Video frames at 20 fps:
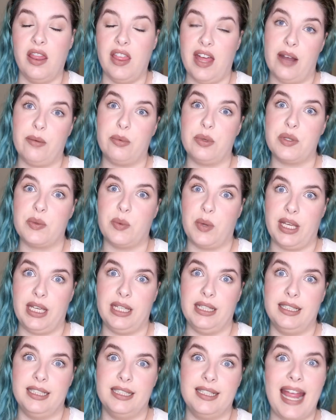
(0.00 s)
That was
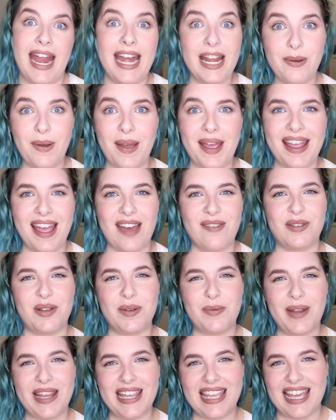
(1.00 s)
weird. Anyway, have a
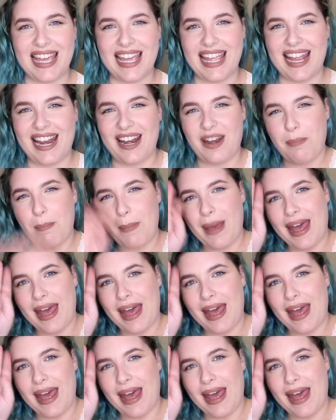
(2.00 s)
good weekend.